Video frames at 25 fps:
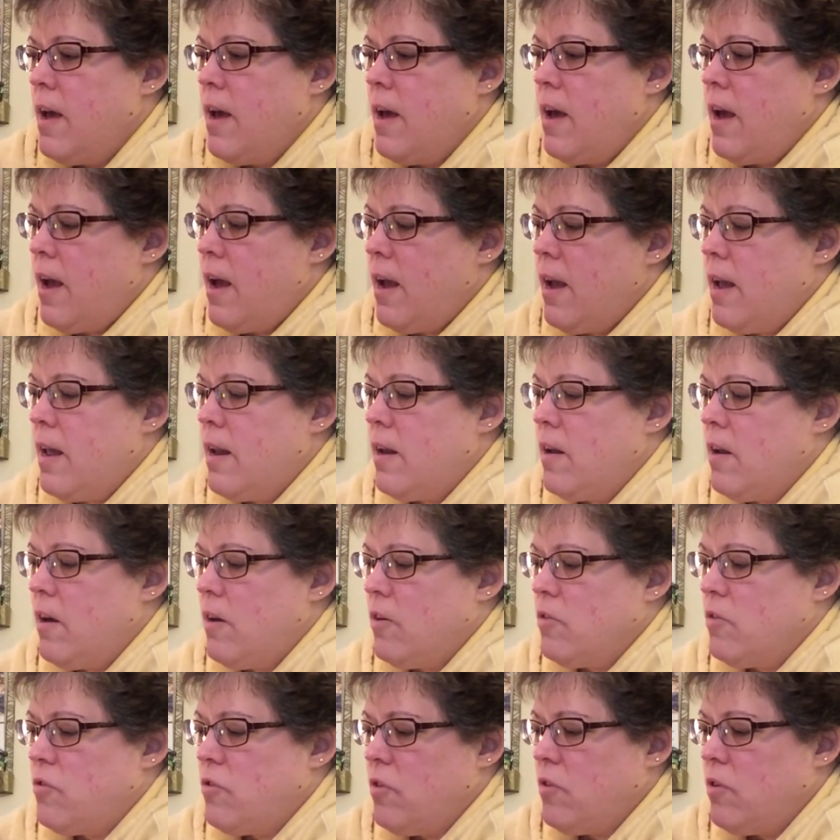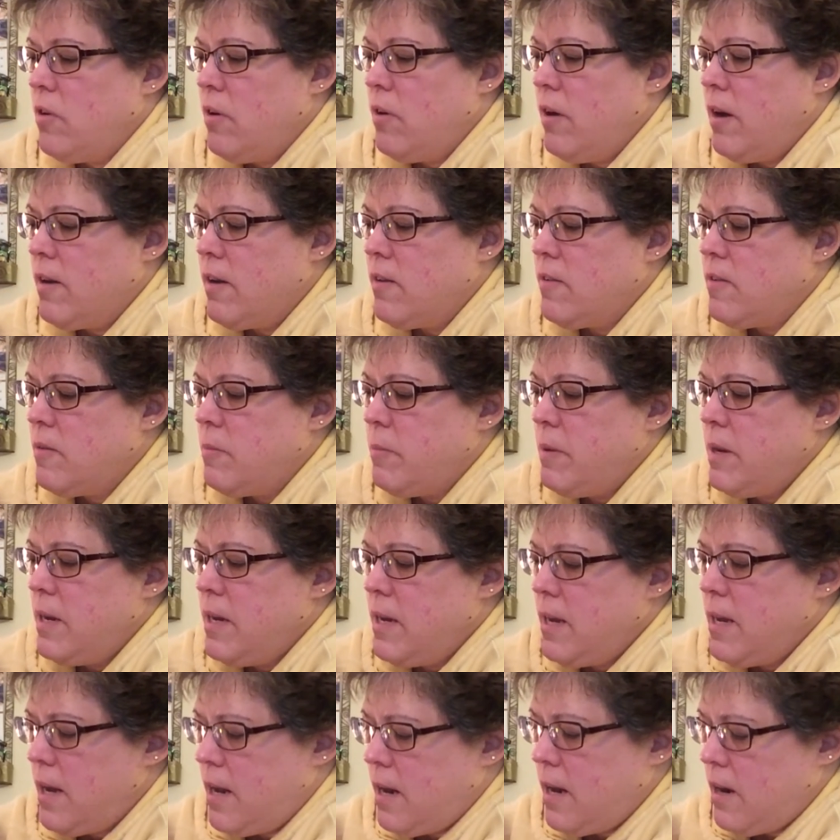And I'll show you how to spin
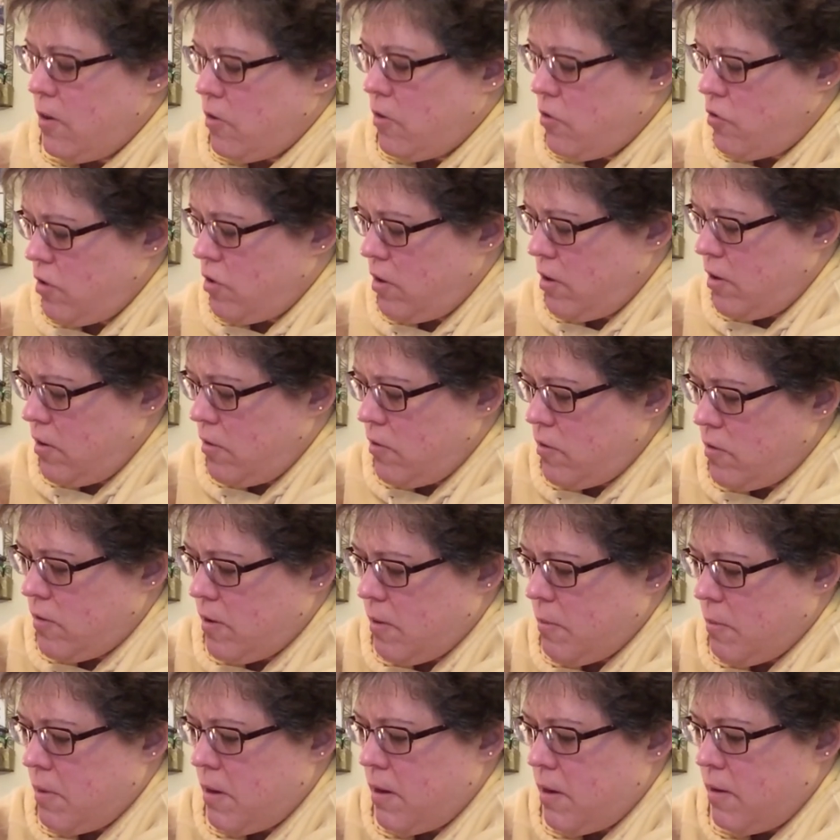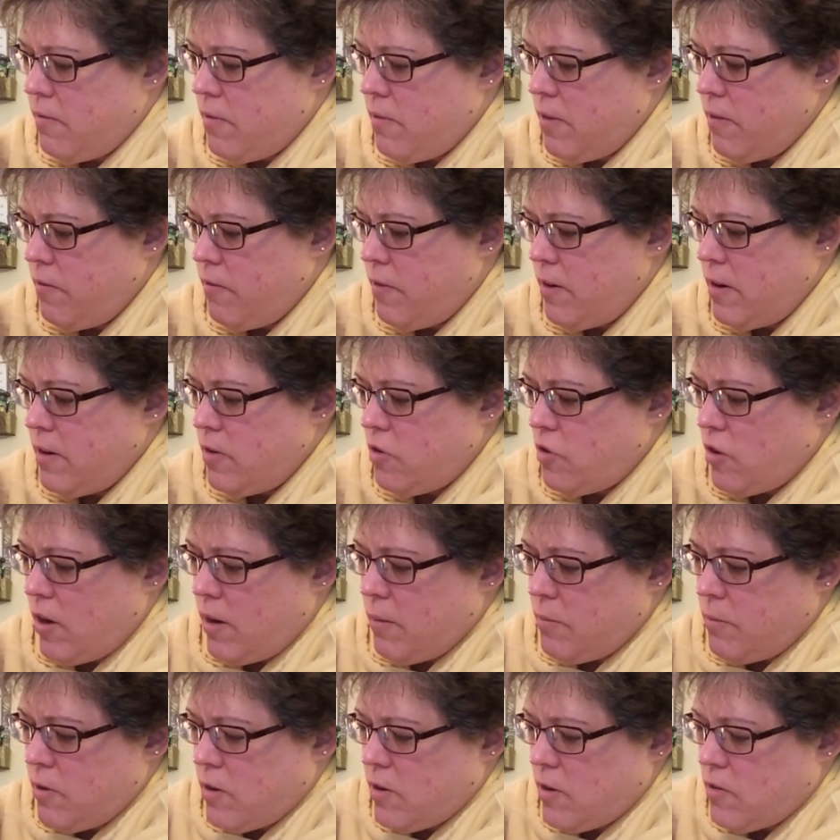it, and I'll show you some of the finished
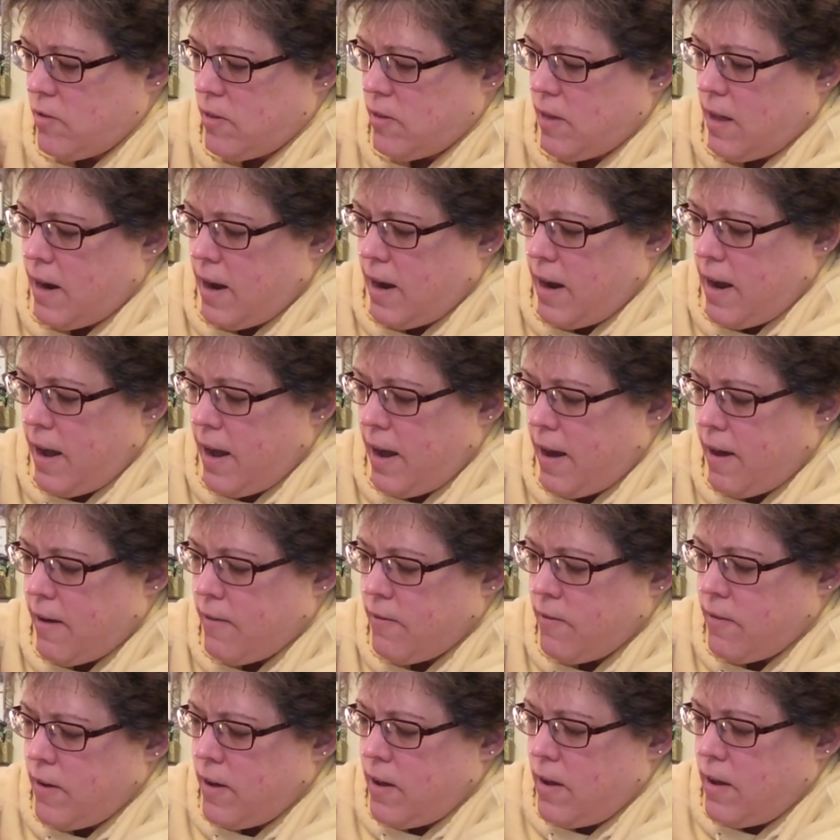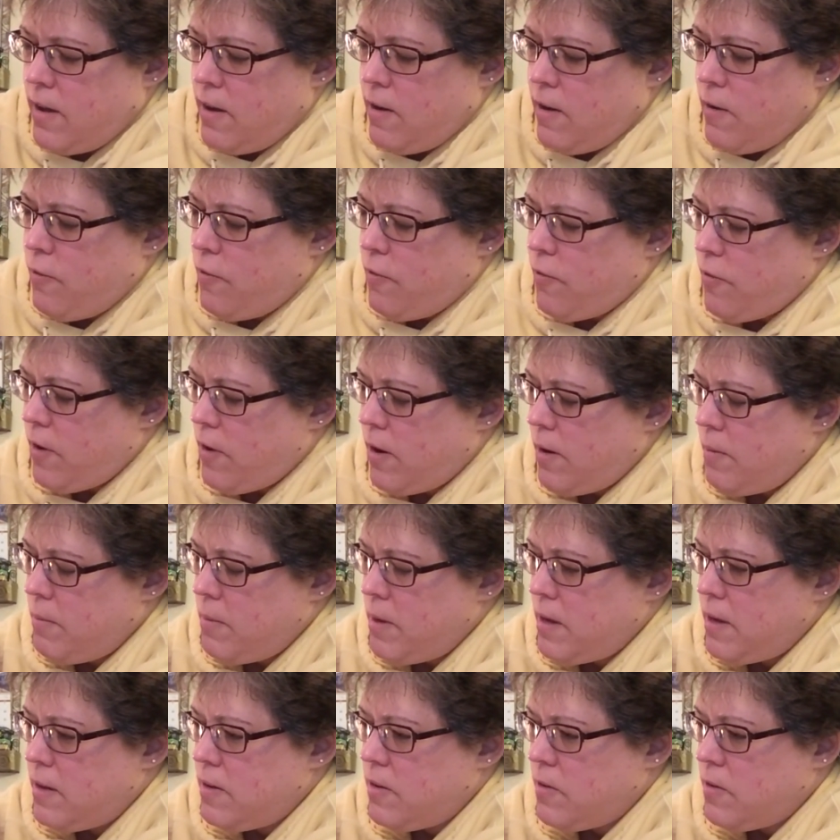objects that I have from
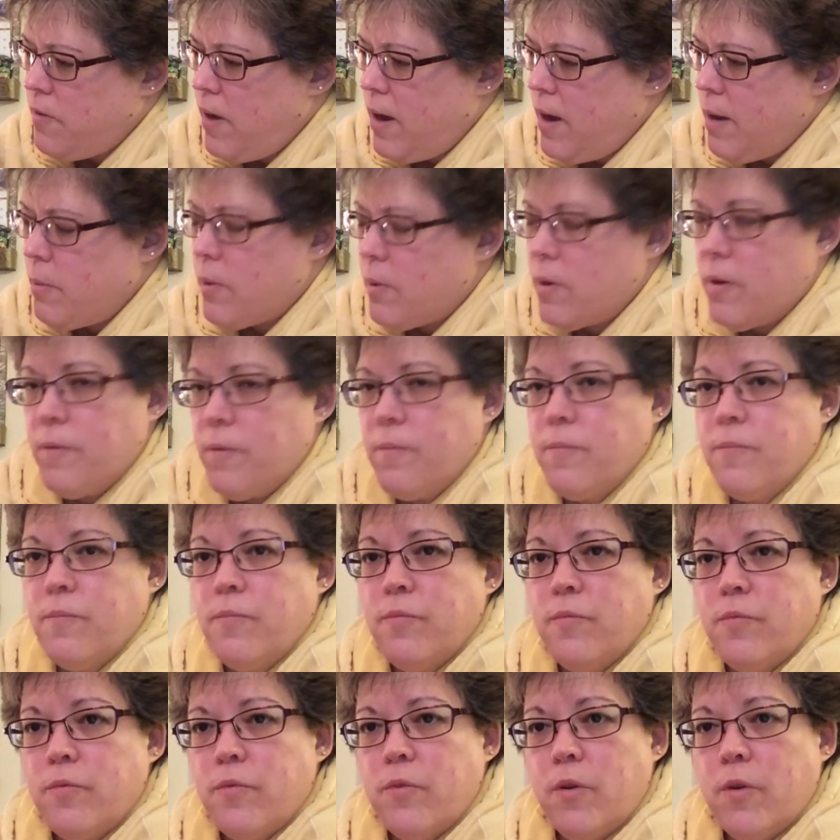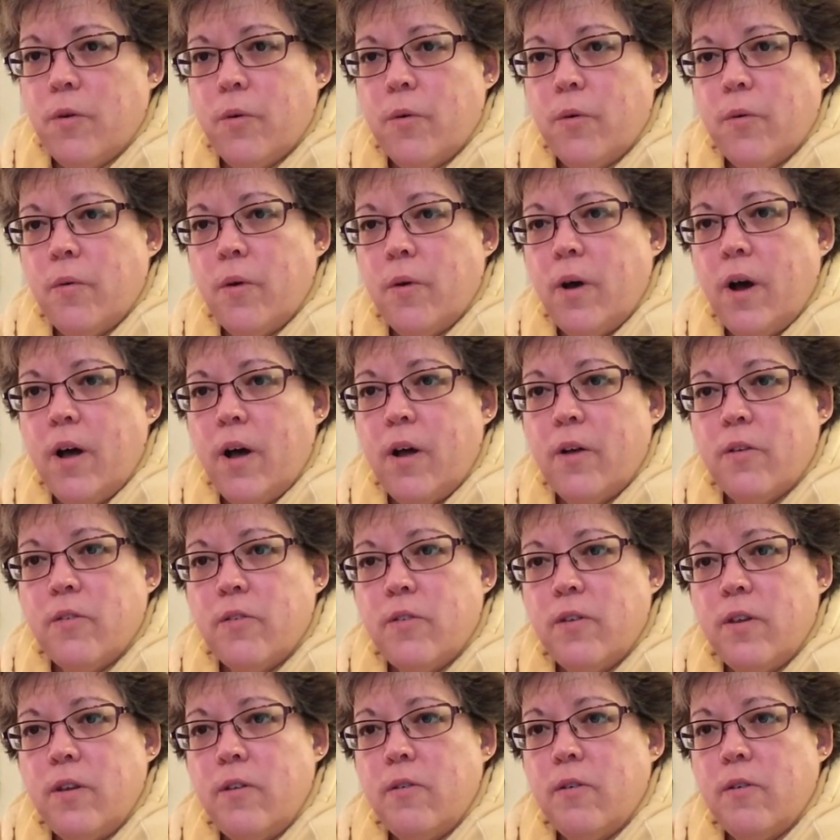his fiber. So I'll
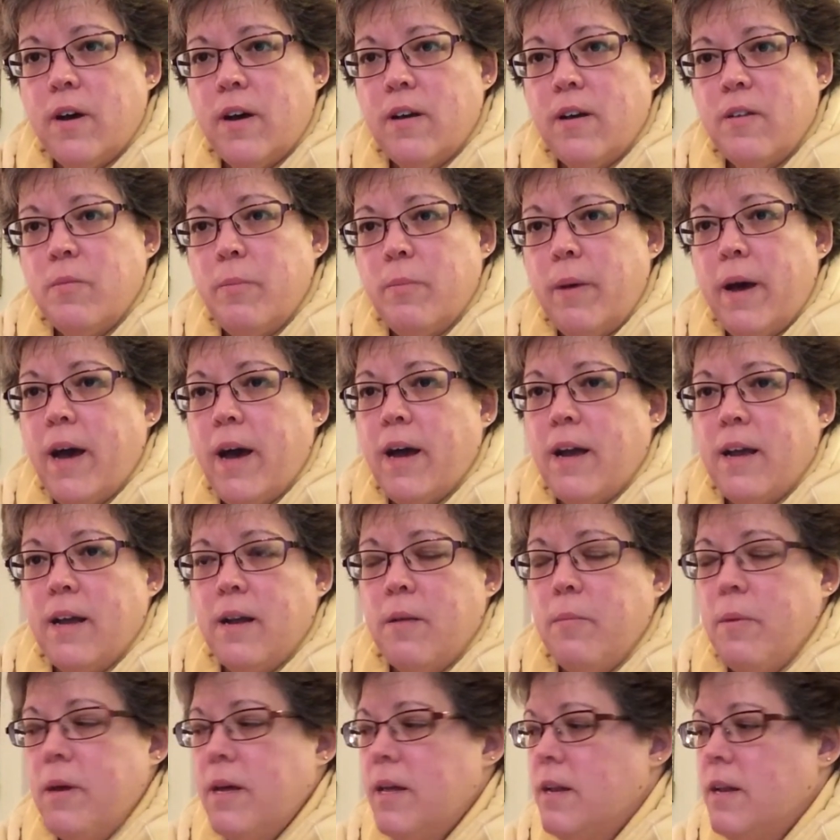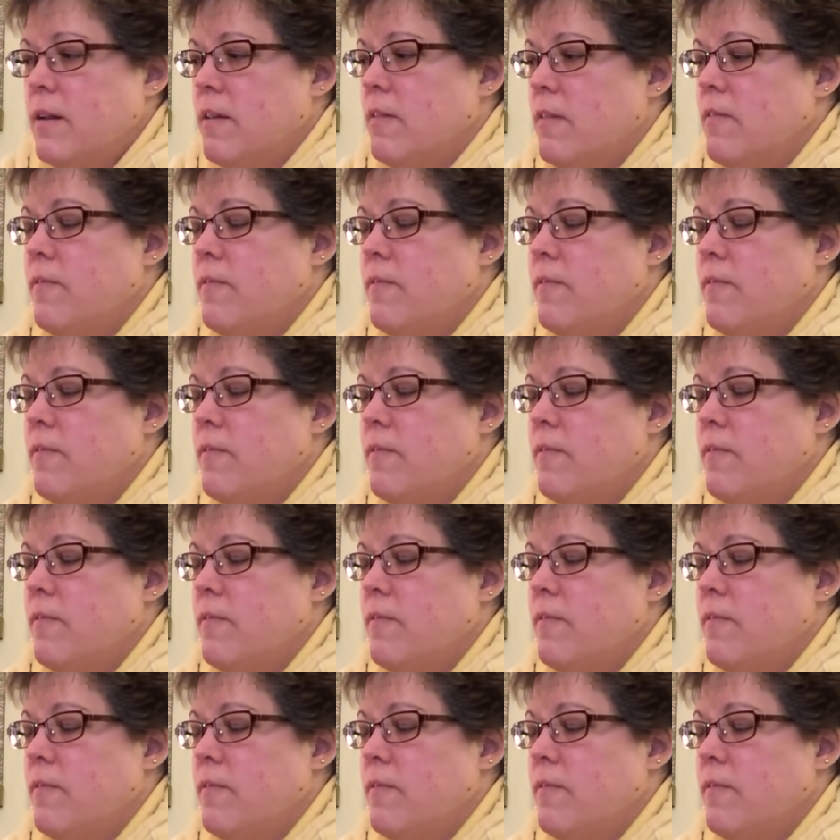see you guys back in a bit.